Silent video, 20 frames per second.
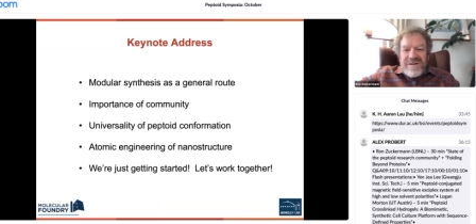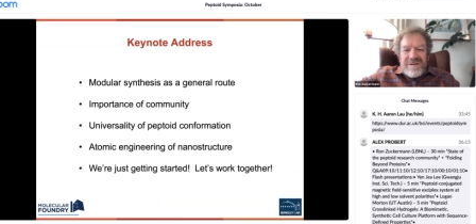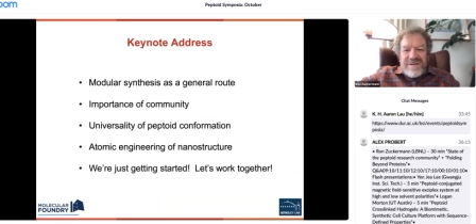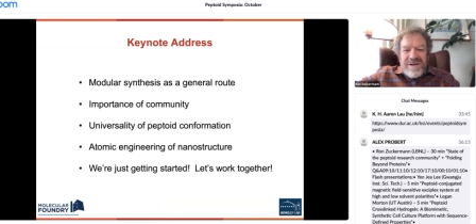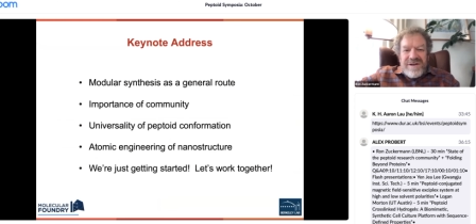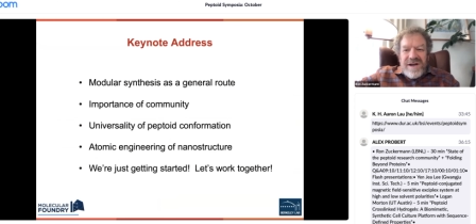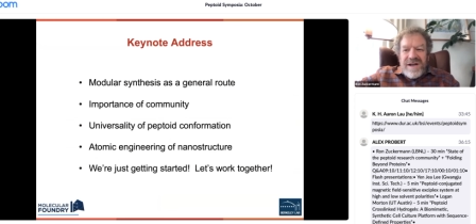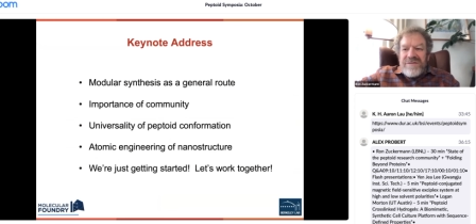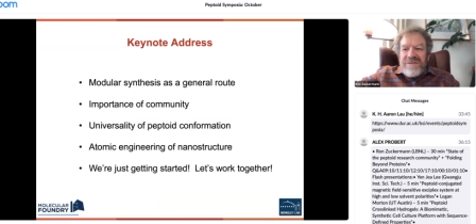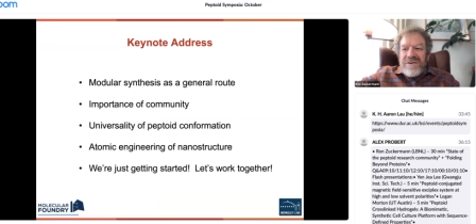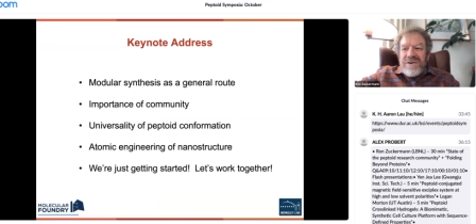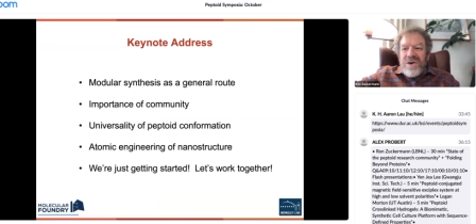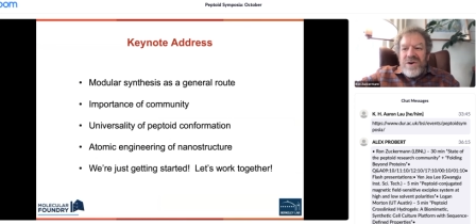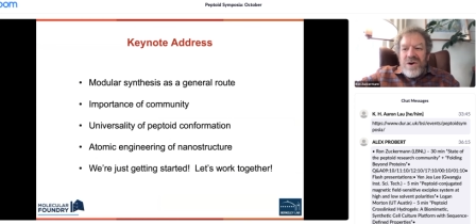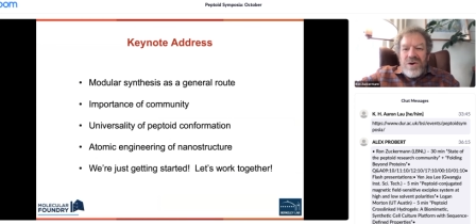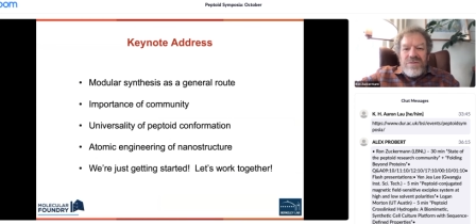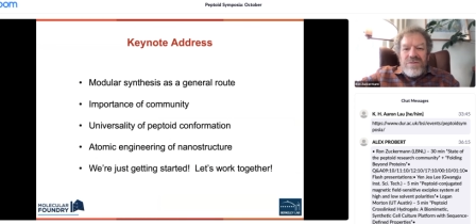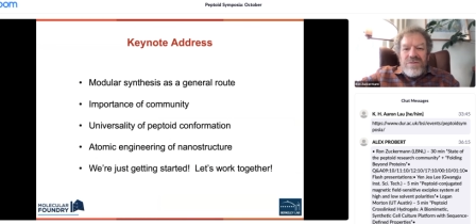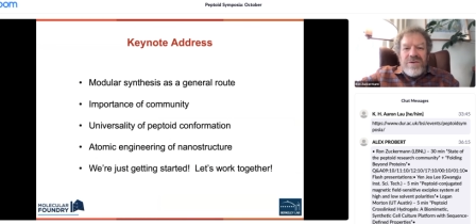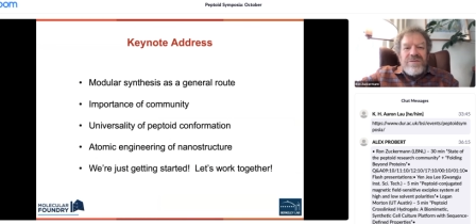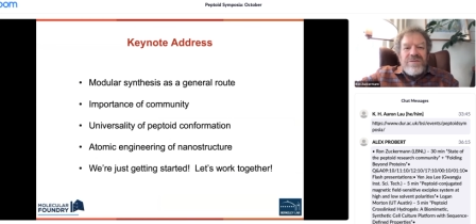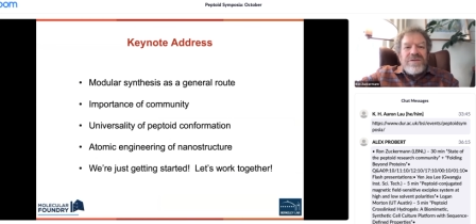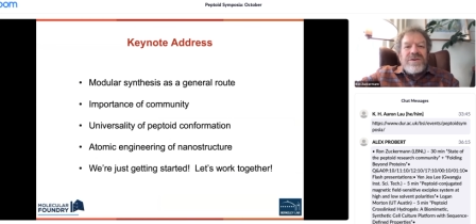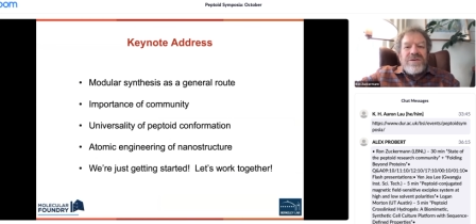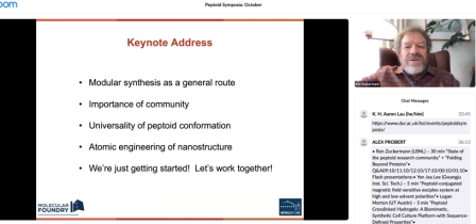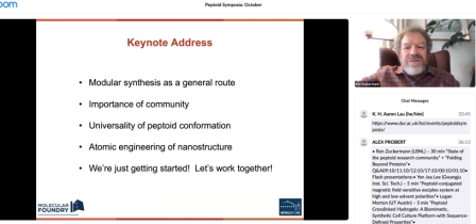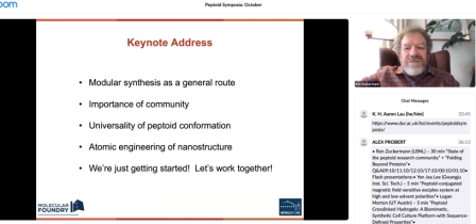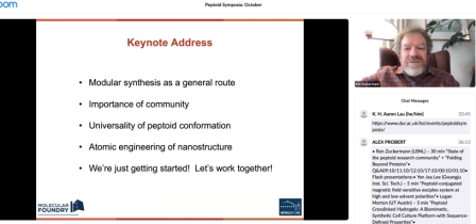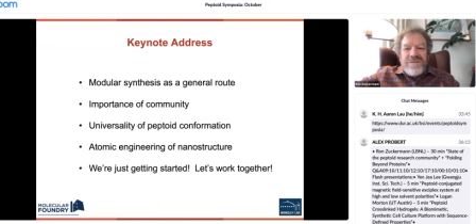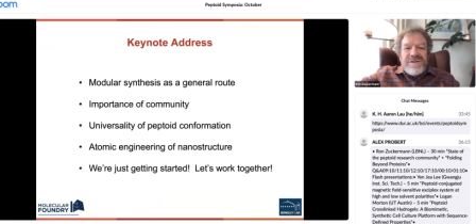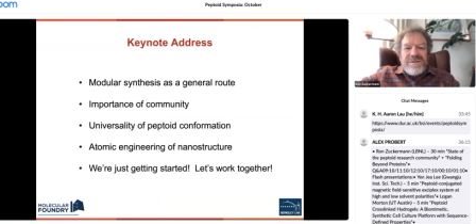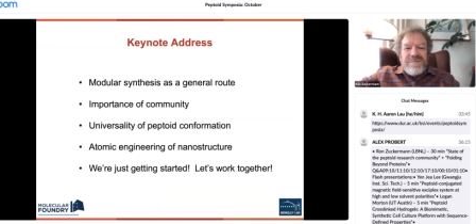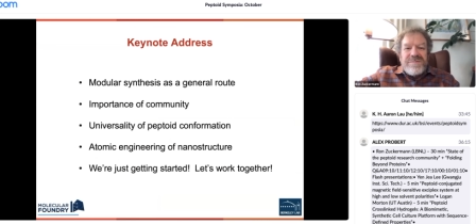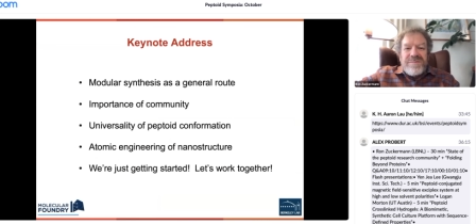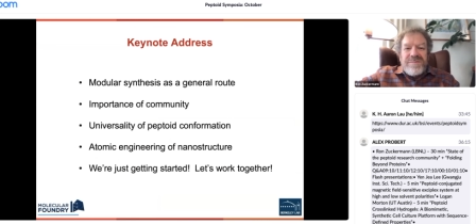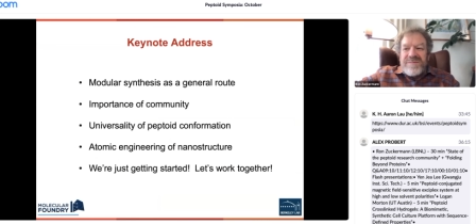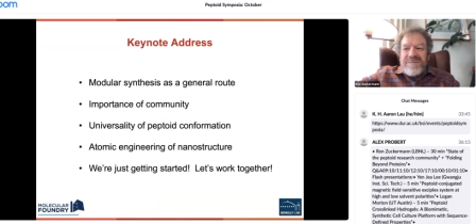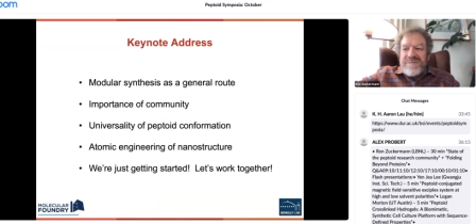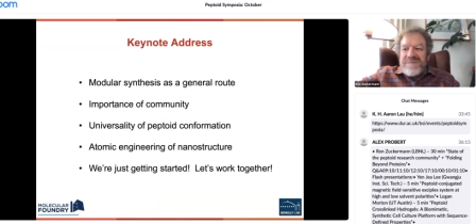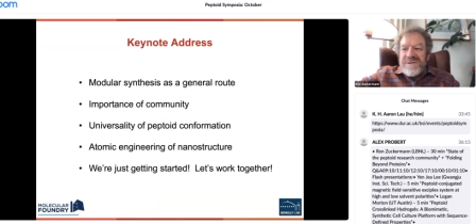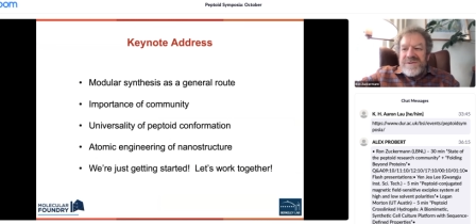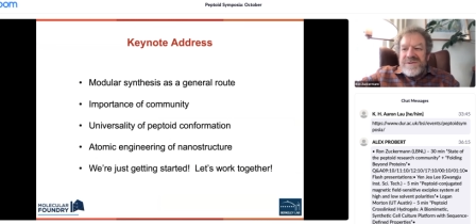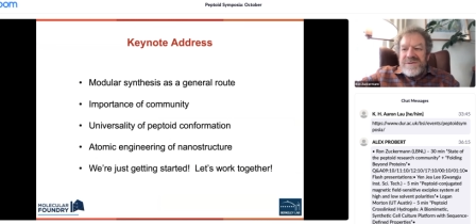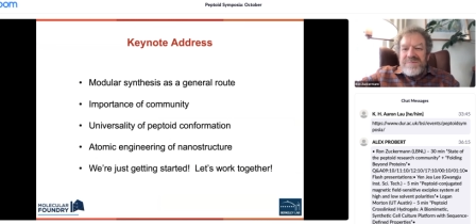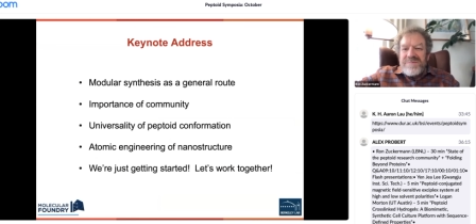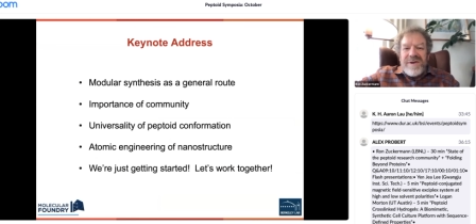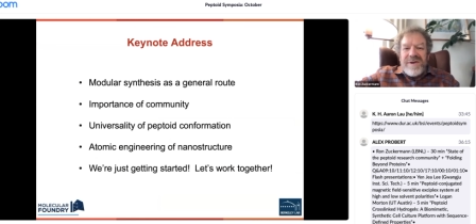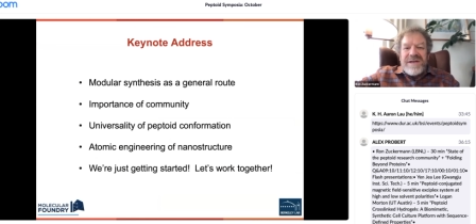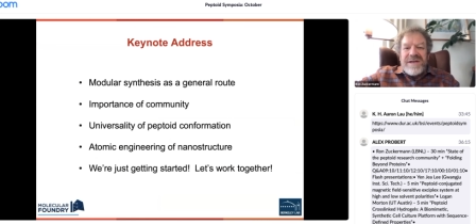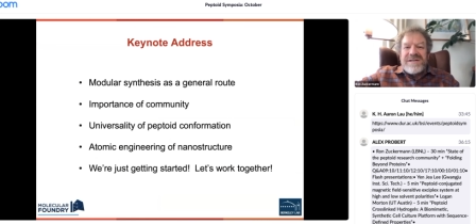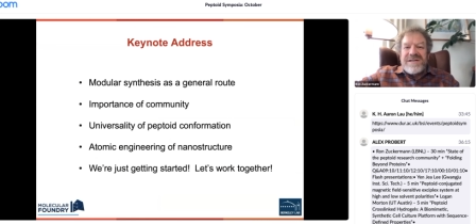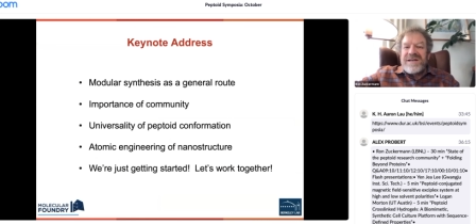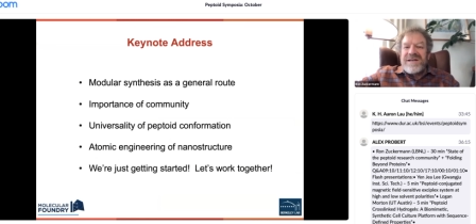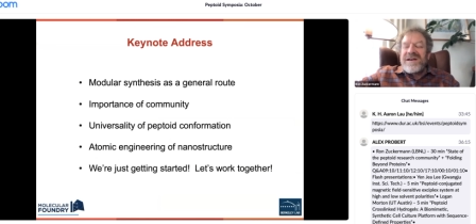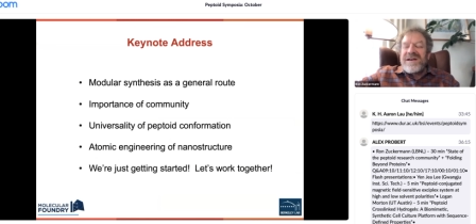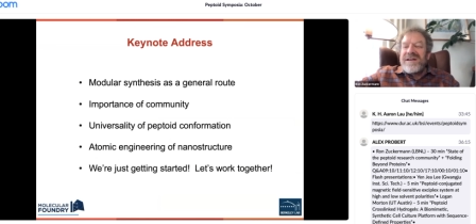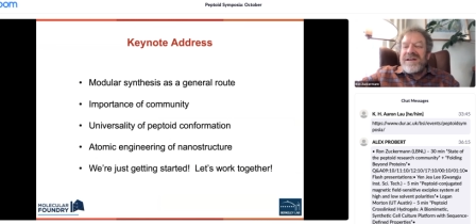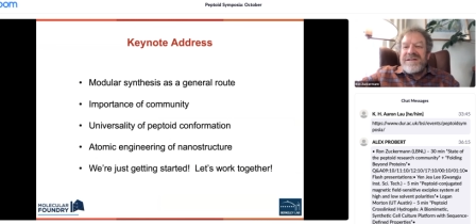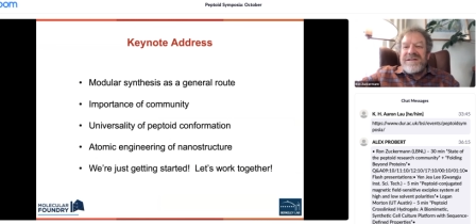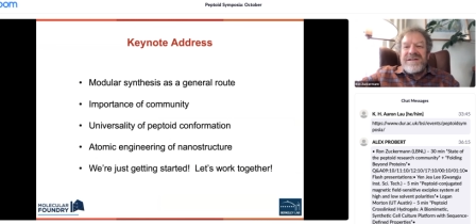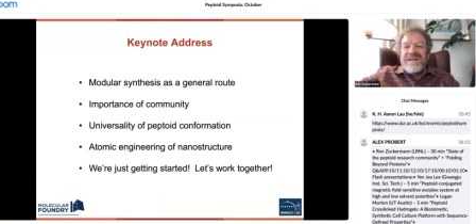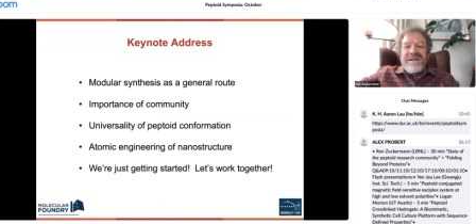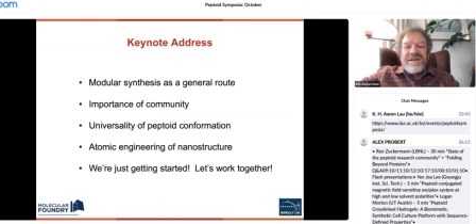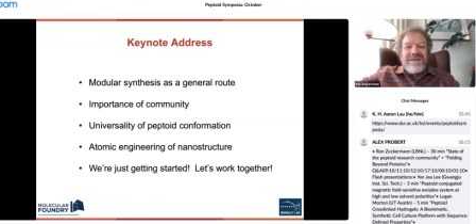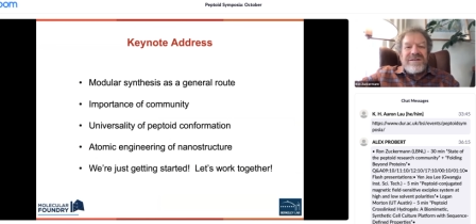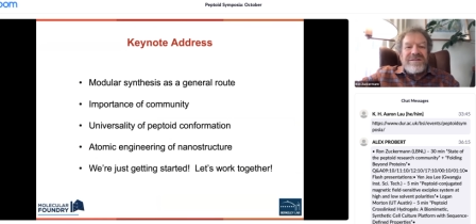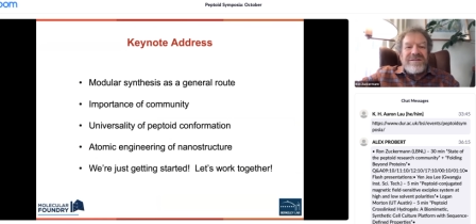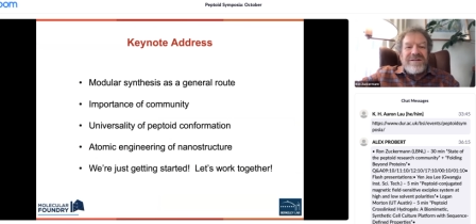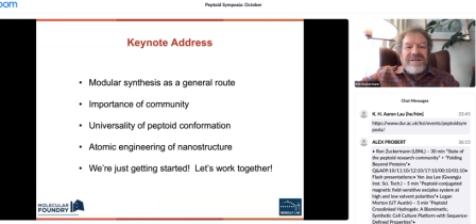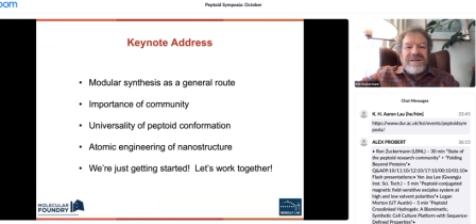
kind of an overview of some, some basic ideas.